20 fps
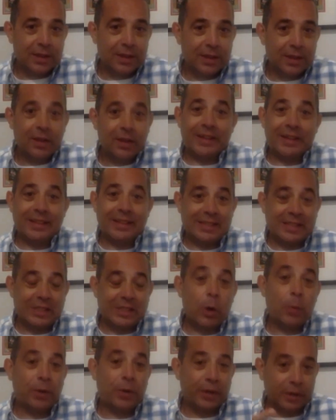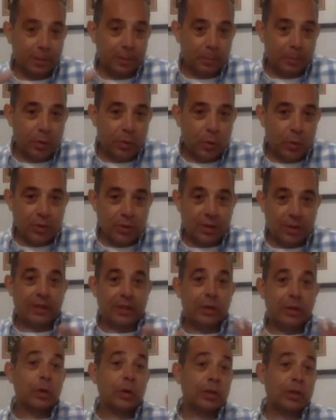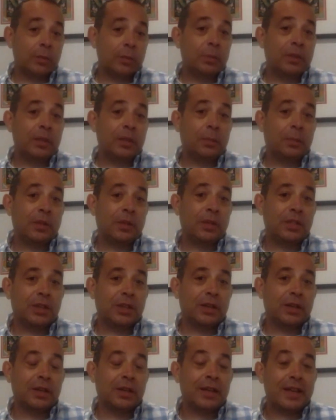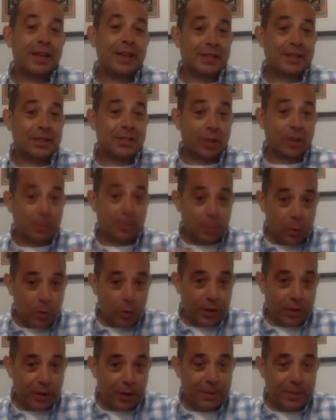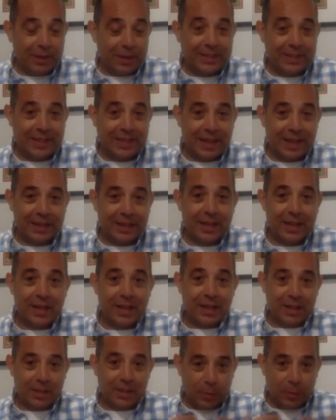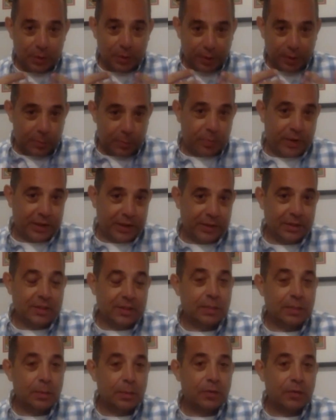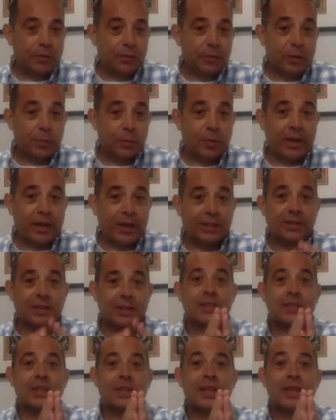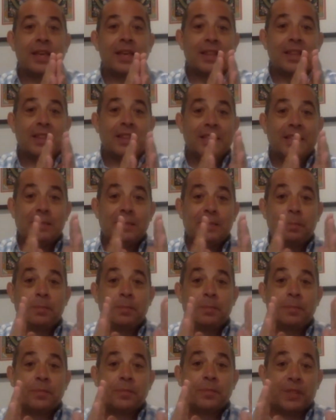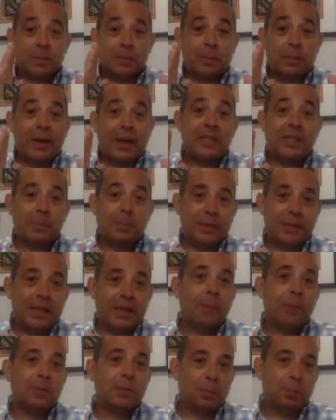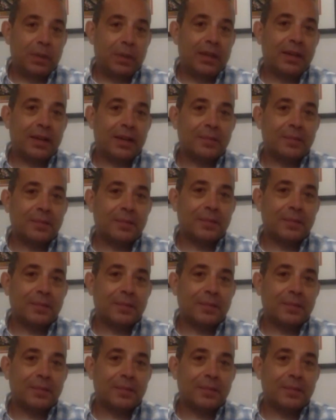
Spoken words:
I can stop and I can pause. I can look at the bigger picture. So the more that I meditate, the more that I practice these mindfulness practice, the space becomes bigger.